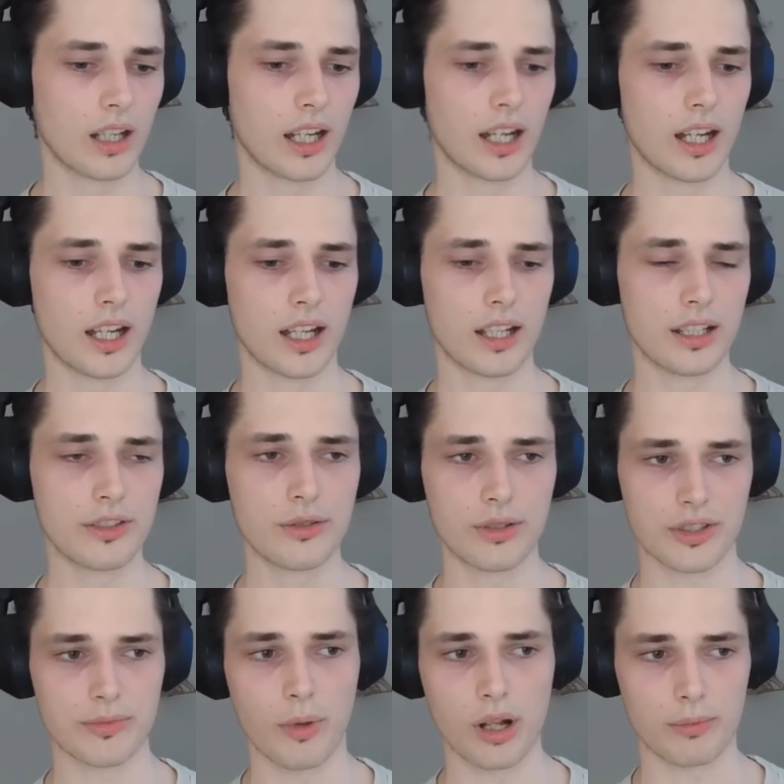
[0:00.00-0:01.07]
Into
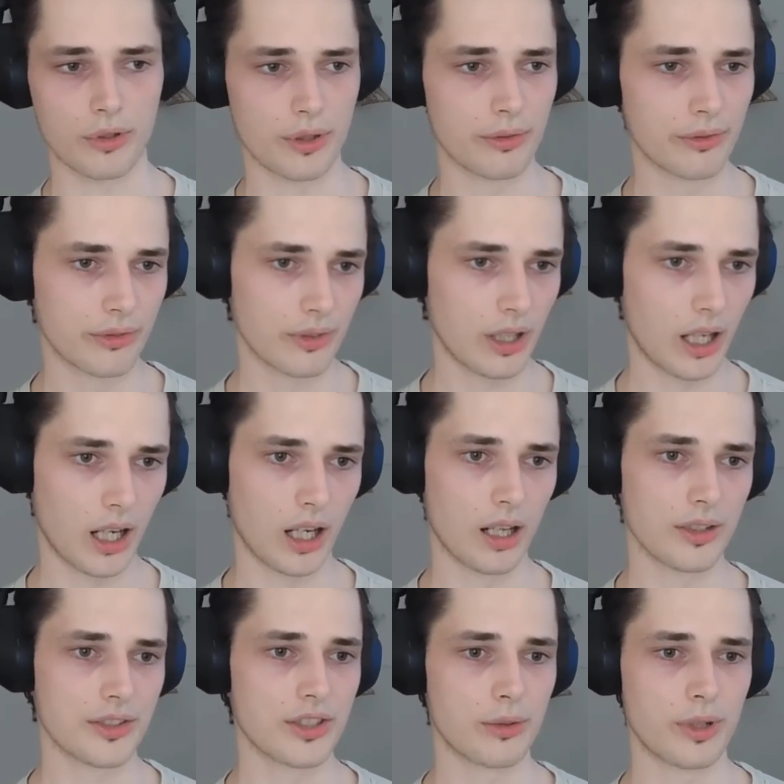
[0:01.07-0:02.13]
a small proof.
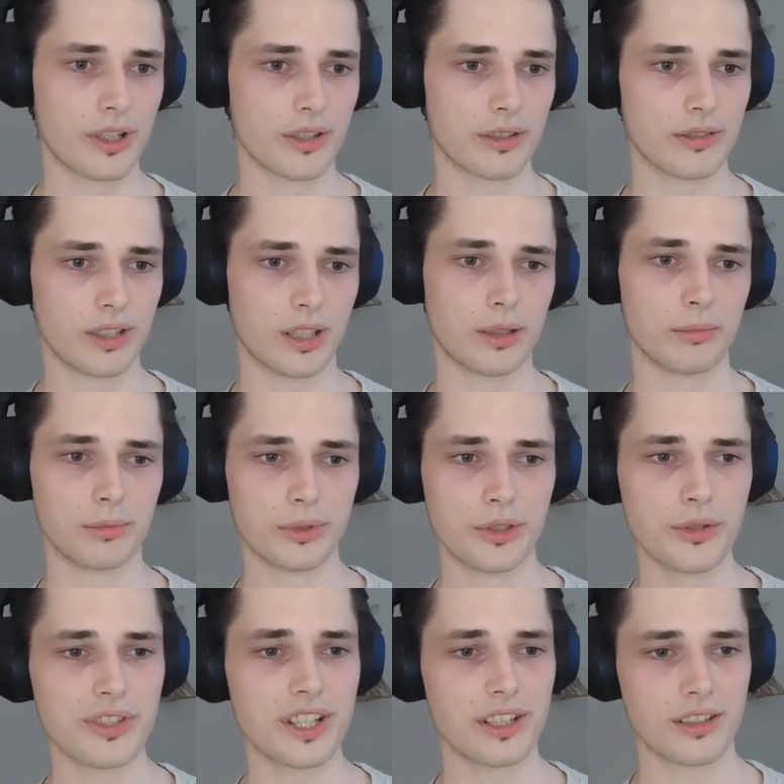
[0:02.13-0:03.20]
So we're
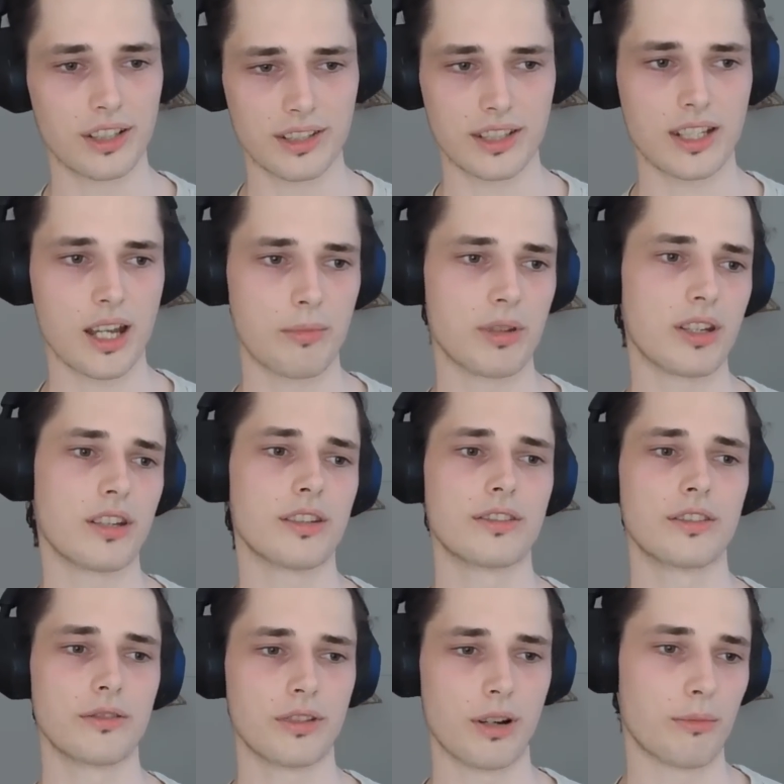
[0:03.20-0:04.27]
using a ZKP
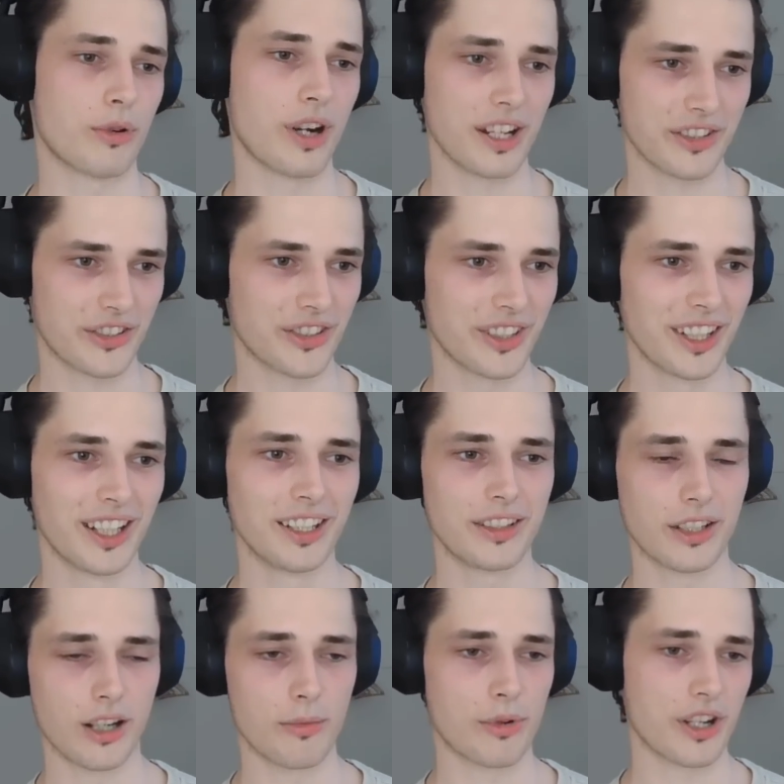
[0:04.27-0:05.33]
to compress
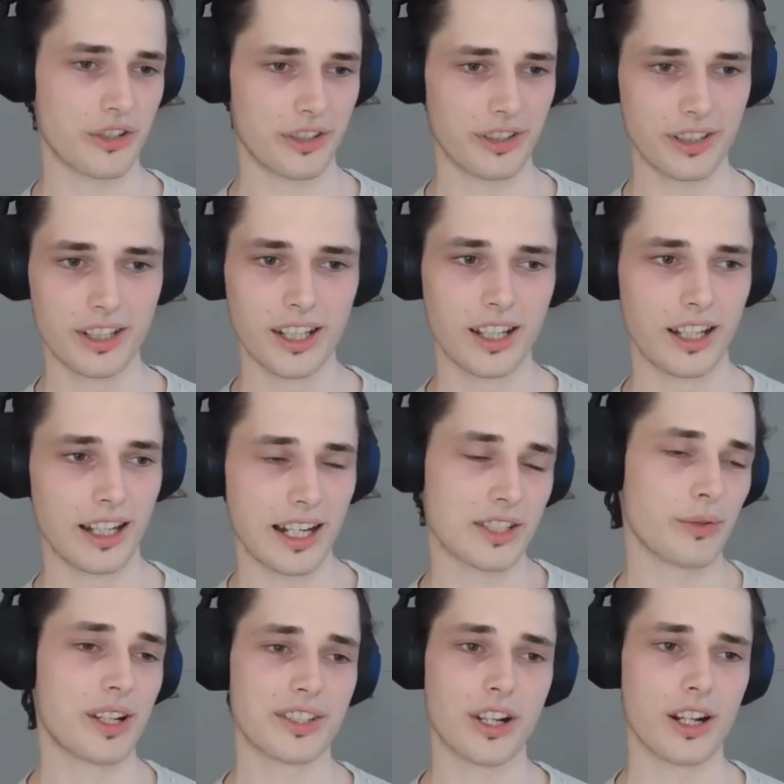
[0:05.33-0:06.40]
the compression. And
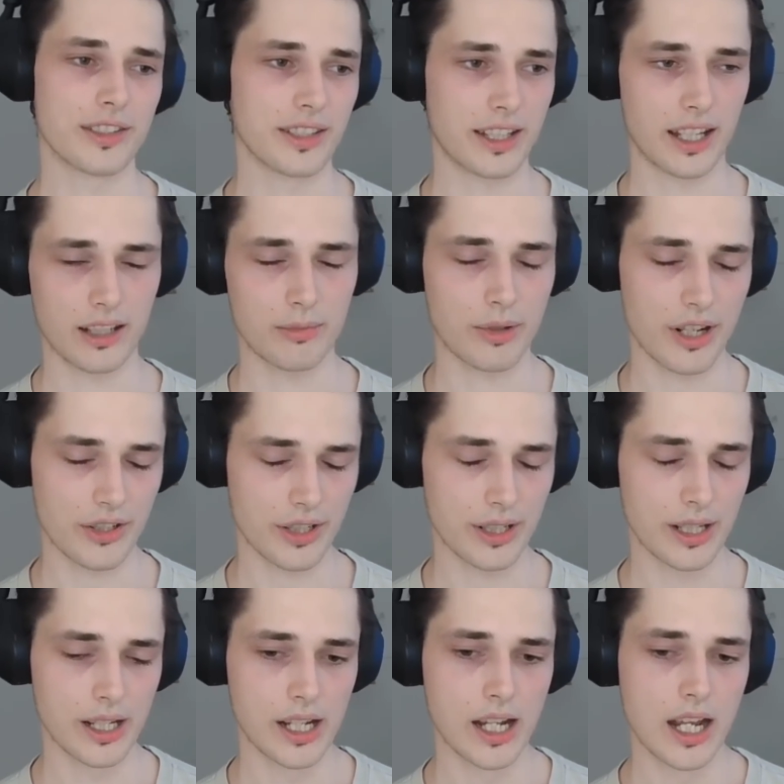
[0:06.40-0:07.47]
that's why it's called ZK
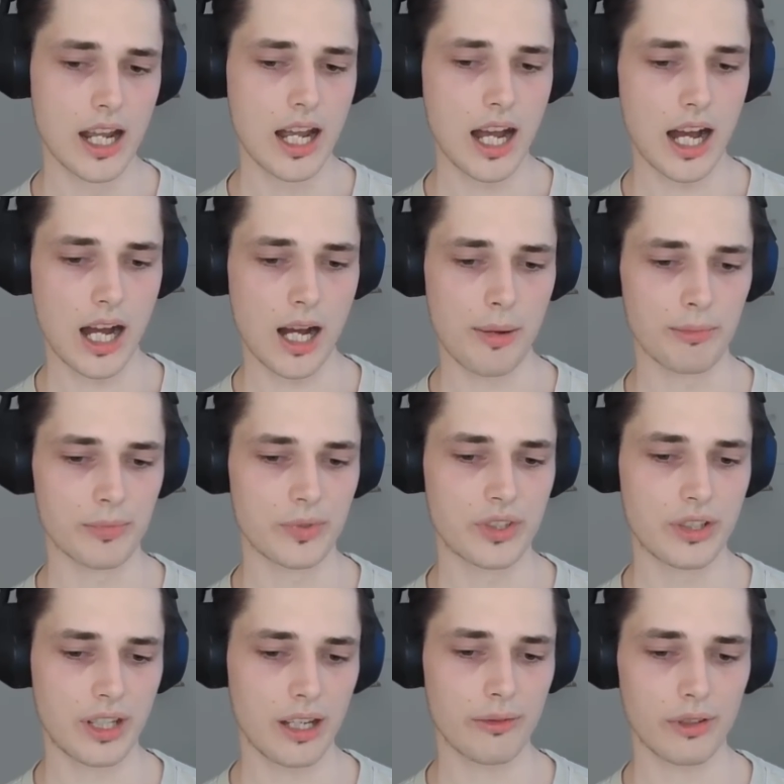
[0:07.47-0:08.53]
compression.
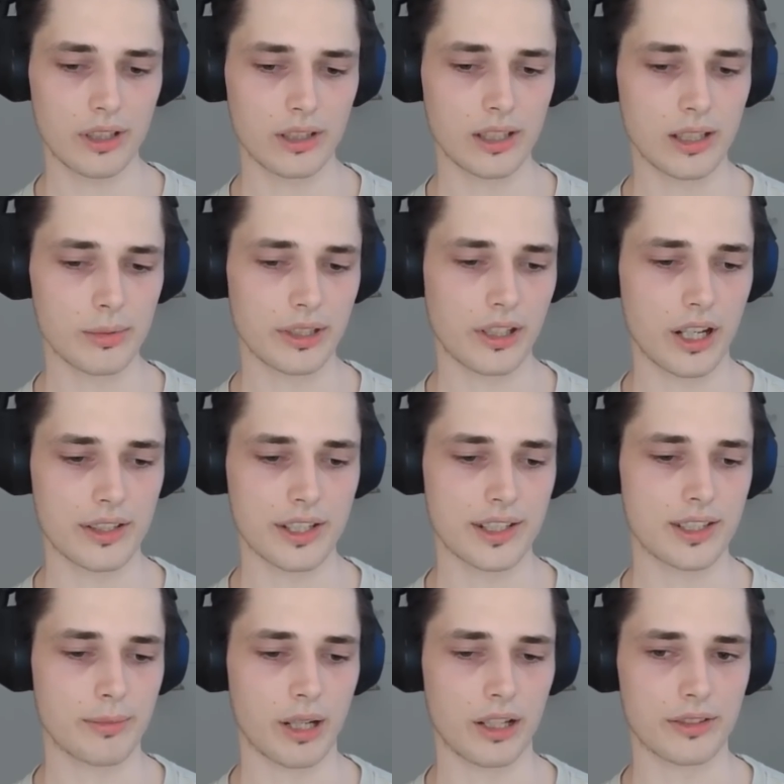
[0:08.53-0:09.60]
To give a little bit of
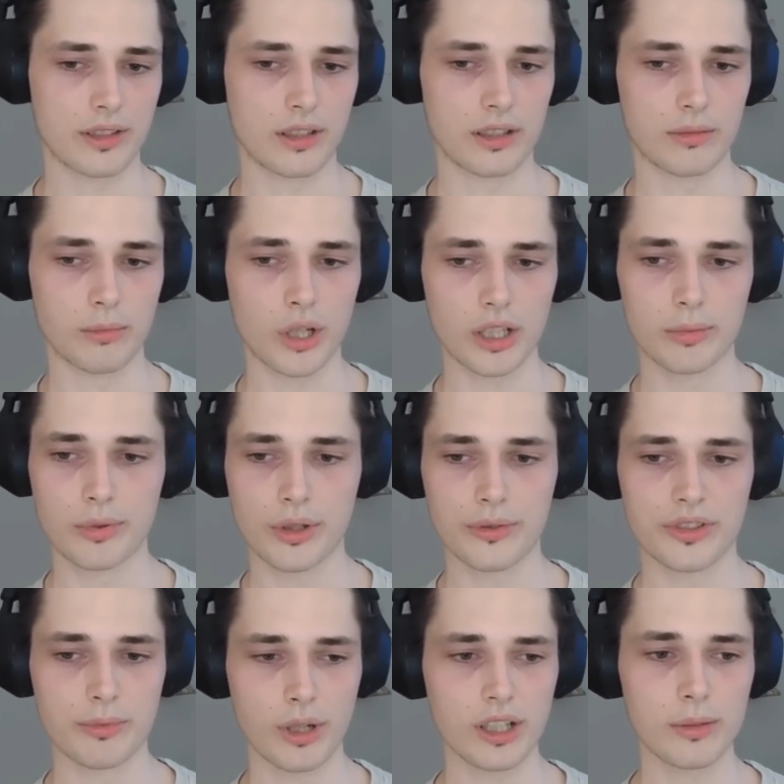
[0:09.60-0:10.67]
context about the Merkle
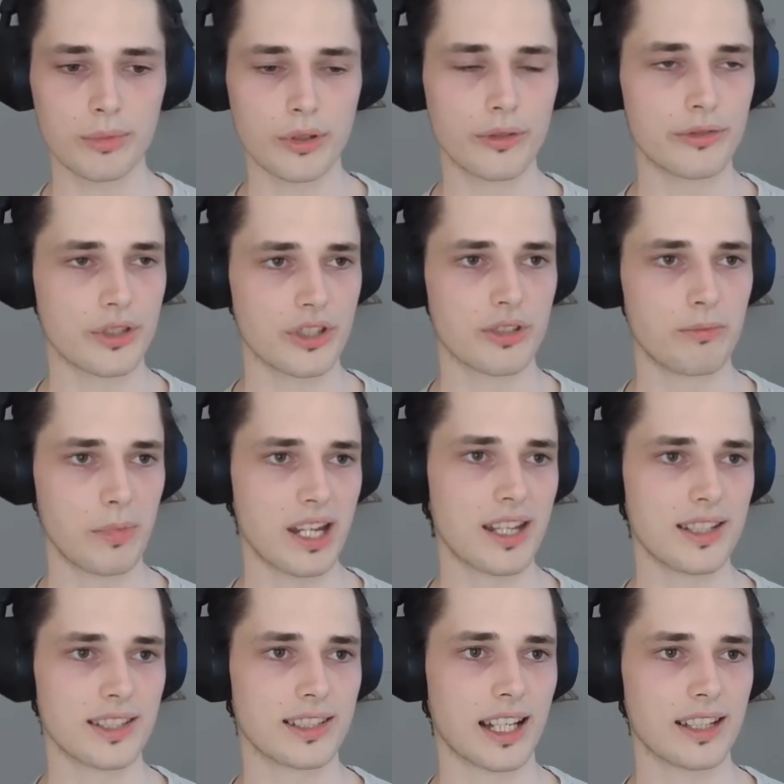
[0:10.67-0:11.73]
proofs, Merkle proof just
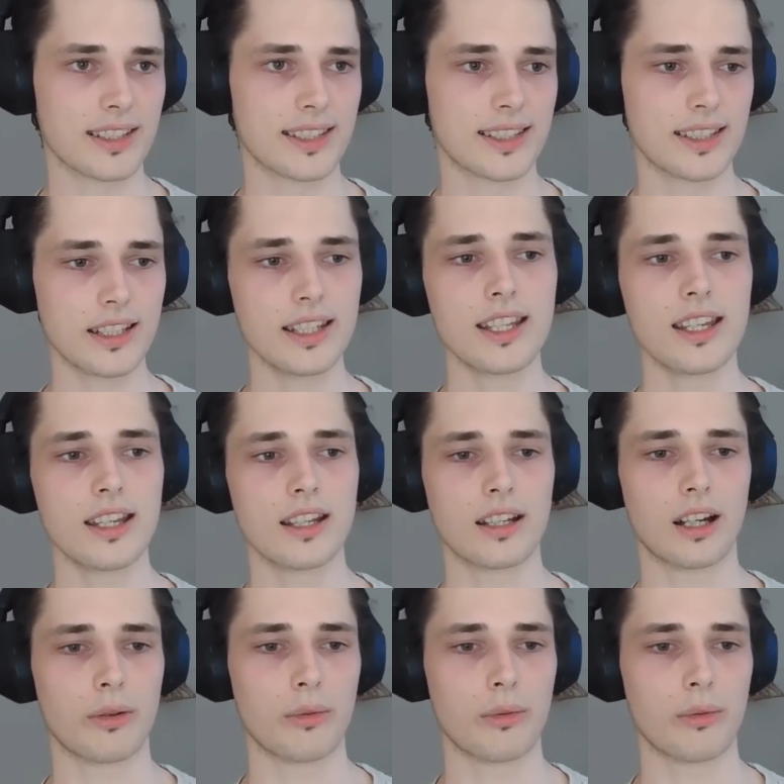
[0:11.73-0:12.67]
means that's the,